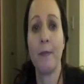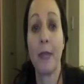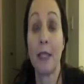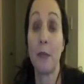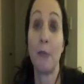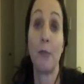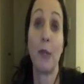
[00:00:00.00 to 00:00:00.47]

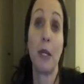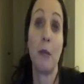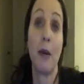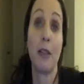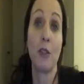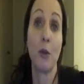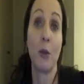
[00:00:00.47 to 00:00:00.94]
That's pretty
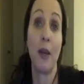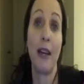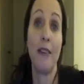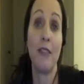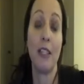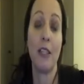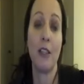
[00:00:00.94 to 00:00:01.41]
much all I
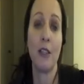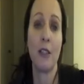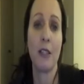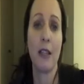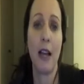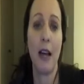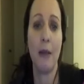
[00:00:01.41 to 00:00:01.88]
ever
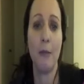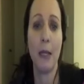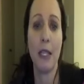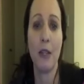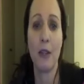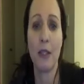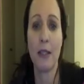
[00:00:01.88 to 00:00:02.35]
use,
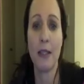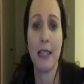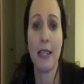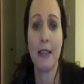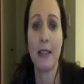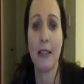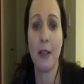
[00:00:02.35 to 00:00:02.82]
but you can
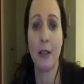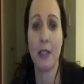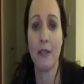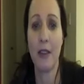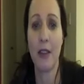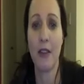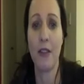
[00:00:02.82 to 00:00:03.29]
see there's lots
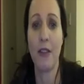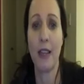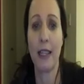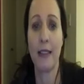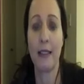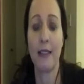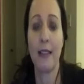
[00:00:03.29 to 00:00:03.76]
of other
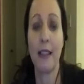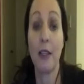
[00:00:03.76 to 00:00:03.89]
things.